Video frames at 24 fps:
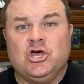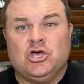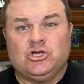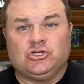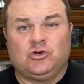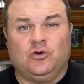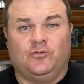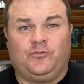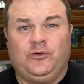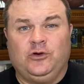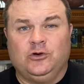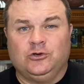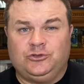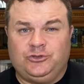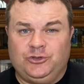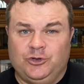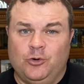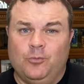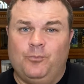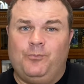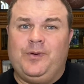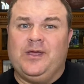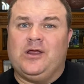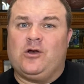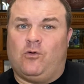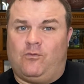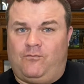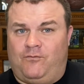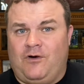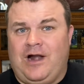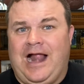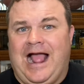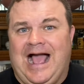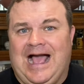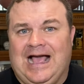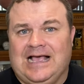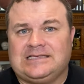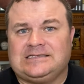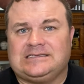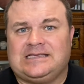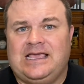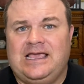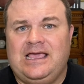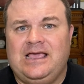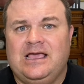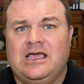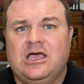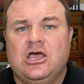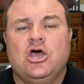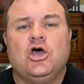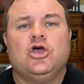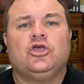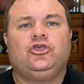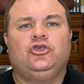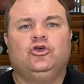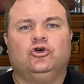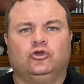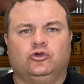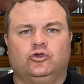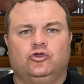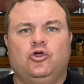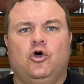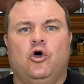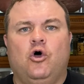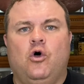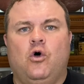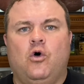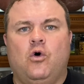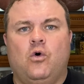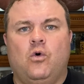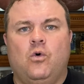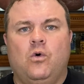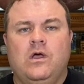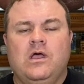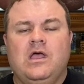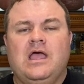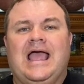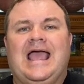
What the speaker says: So if you do bid over asking, you'll know